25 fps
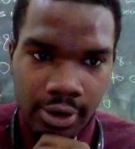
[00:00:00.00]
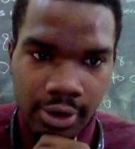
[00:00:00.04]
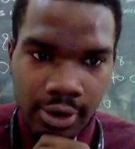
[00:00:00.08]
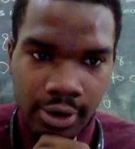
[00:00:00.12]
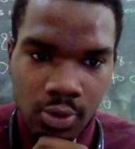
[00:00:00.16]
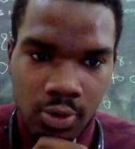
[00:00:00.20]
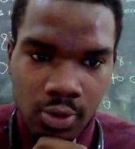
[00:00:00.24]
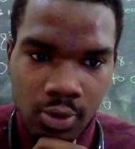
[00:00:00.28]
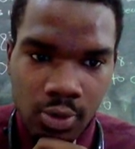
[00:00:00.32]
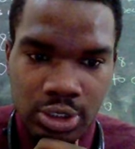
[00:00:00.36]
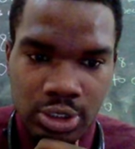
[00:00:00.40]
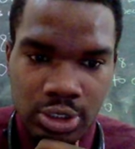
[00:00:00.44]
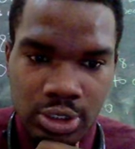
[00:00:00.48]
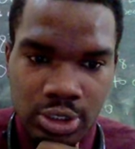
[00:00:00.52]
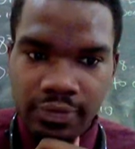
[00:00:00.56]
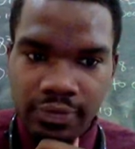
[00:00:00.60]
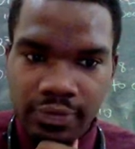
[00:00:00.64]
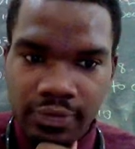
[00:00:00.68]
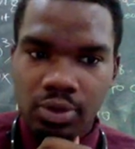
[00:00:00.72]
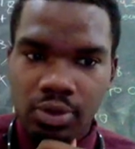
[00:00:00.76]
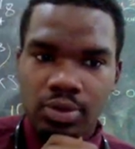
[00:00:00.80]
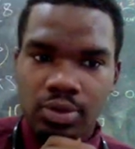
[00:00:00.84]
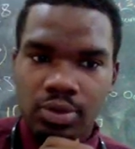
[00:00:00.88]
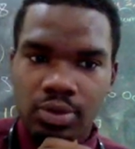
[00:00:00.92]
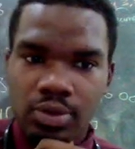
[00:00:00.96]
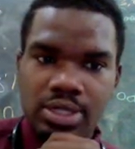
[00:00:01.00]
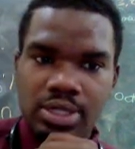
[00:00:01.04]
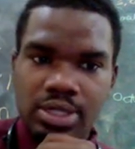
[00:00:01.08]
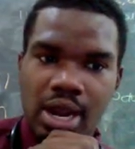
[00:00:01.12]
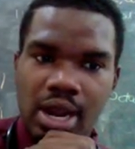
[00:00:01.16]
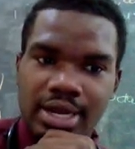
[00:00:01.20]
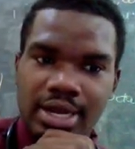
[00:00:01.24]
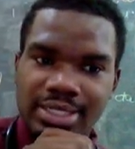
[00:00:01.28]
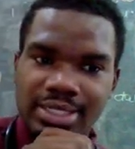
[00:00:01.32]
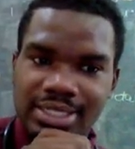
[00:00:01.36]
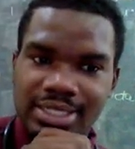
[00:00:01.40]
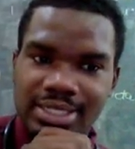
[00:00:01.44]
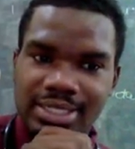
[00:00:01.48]
Which of those are
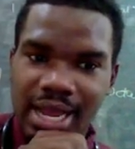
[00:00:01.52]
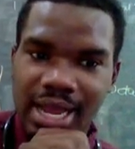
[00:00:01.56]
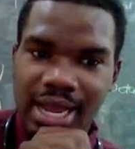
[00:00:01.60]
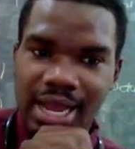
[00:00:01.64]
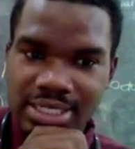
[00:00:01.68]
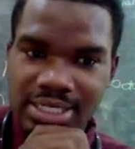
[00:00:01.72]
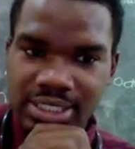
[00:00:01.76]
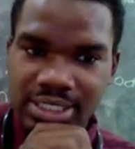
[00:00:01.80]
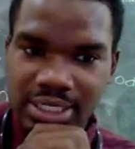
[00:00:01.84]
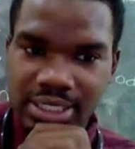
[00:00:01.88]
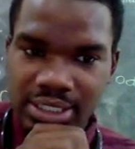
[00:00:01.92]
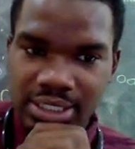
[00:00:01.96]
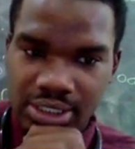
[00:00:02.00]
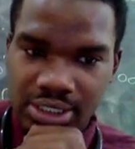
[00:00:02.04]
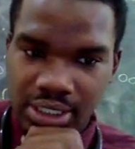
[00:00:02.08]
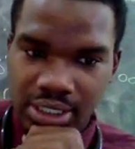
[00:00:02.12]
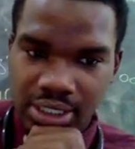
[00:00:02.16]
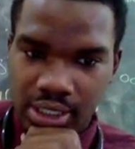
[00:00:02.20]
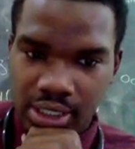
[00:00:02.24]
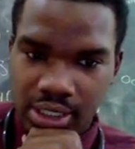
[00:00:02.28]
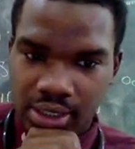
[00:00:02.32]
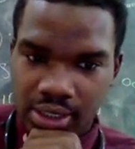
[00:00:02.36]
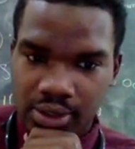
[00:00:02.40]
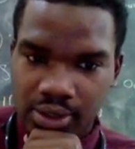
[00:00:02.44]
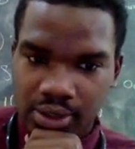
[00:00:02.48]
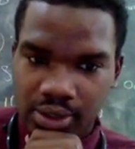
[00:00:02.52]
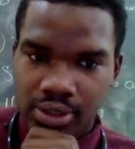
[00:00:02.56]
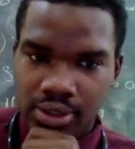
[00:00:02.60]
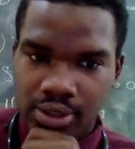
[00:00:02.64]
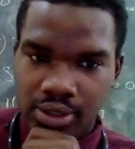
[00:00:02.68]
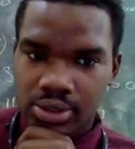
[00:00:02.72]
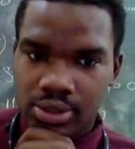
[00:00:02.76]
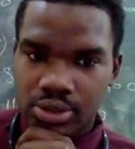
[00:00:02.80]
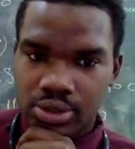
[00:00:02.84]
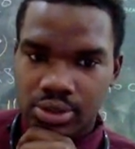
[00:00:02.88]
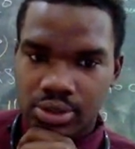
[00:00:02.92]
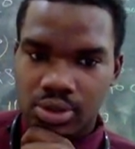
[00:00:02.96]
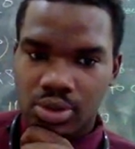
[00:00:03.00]
tangential
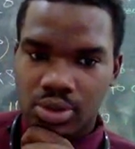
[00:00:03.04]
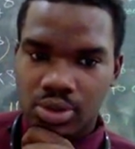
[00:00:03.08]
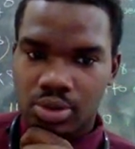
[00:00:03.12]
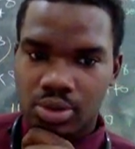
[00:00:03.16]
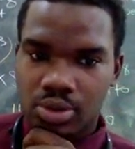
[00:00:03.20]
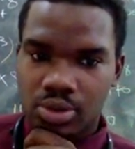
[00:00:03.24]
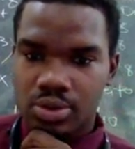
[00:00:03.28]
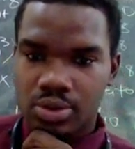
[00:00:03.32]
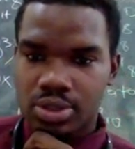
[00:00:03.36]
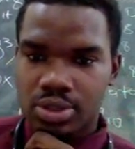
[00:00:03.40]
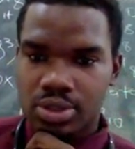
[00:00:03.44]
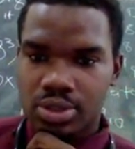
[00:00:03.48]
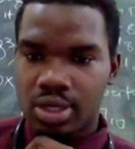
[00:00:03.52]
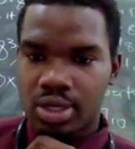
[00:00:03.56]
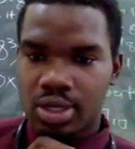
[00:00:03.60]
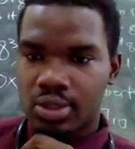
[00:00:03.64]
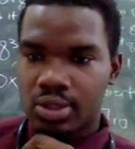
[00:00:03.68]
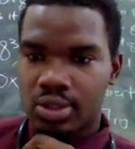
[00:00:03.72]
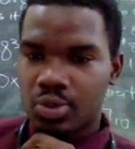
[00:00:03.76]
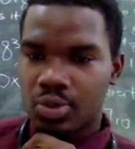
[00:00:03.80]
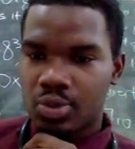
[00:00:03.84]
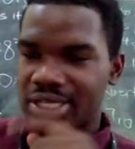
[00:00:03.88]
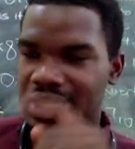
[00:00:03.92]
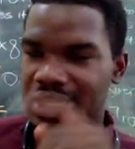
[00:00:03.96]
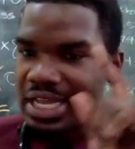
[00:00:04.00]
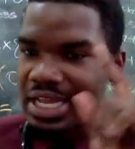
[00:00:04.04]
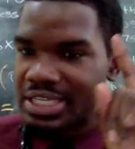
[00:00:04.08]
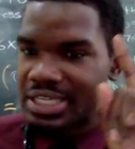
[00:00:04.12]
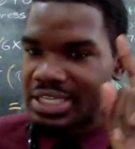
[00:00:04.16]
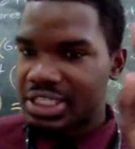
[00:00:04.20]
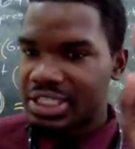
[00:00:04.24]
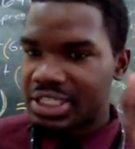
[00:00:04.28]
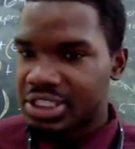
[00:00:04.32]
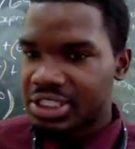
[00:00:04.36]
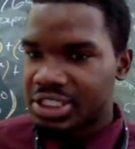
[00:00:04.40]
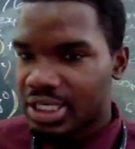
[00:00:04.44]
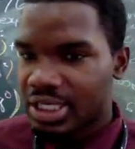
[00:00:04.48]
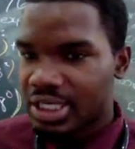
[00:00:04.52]
to the two circles? What is a
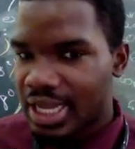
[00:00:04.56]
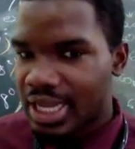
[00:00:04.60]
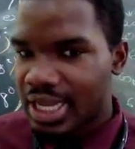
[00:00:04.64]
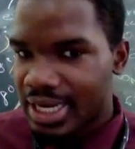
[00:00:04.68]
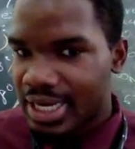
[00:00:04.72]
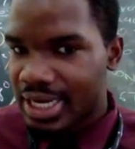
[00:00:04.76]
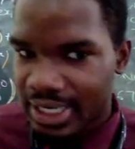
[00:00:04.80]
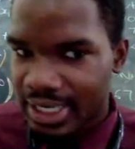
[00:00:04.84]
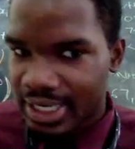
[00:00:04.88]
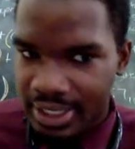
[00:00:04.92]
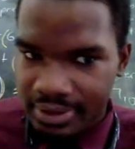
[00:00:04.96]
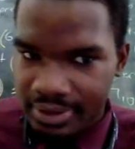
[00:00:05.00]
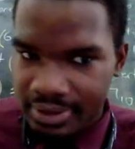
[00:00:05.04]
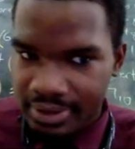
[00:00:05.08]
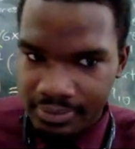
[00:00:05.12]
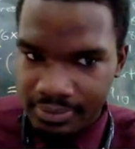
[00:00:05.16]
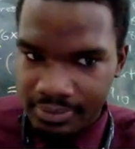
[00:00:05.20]
tangential line again?